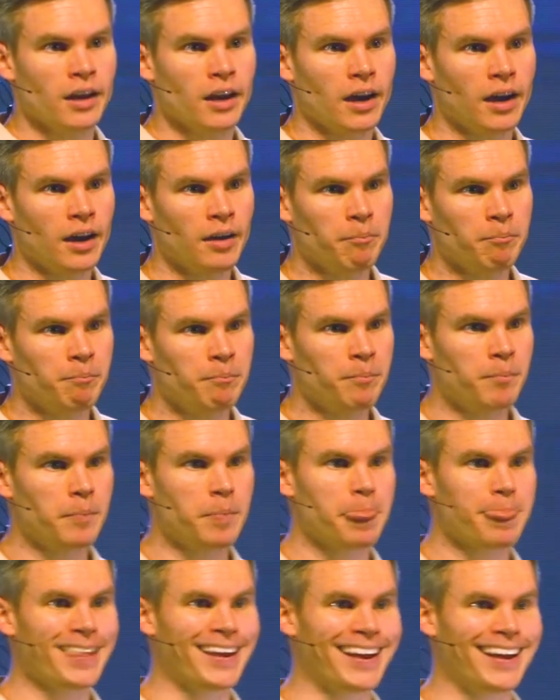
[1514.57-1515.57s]
um,
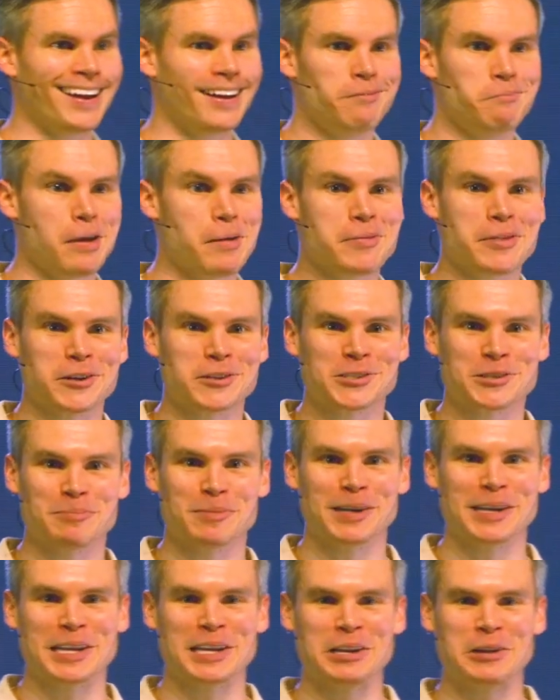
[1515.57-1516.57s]
maybe there's
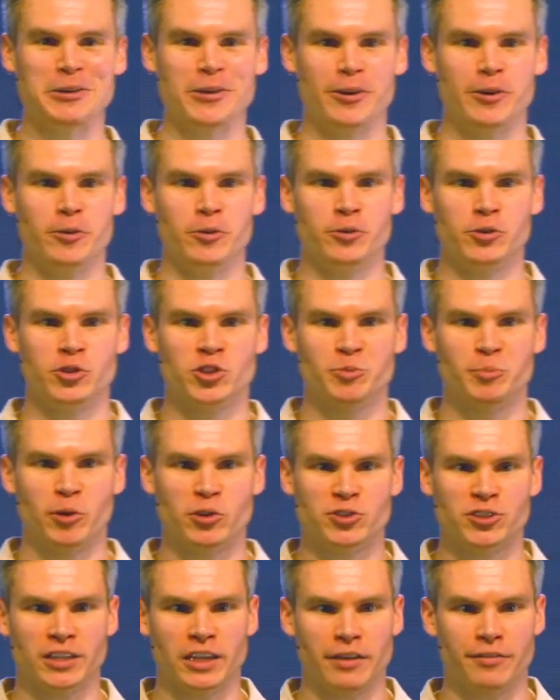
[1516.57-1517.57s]
somebody in here who's
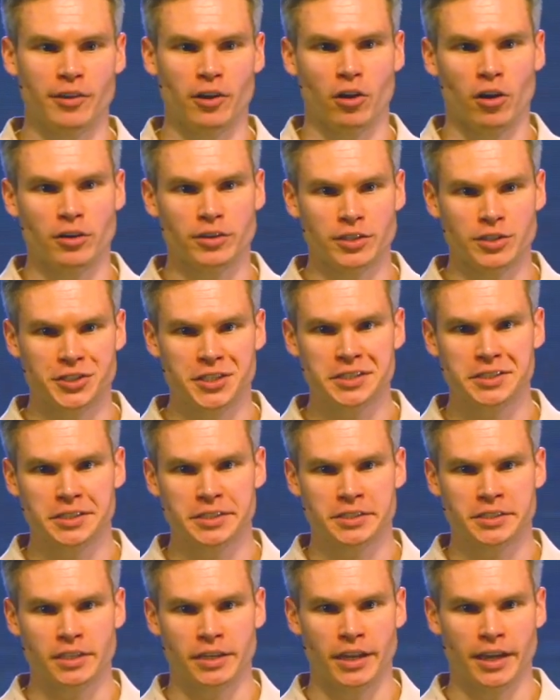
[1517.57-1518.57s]
supposed to give their heart to
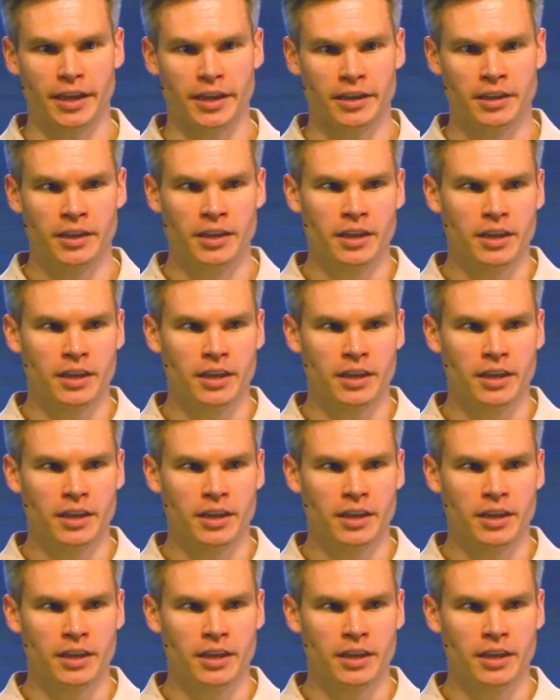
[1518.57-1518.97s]
Jesus today.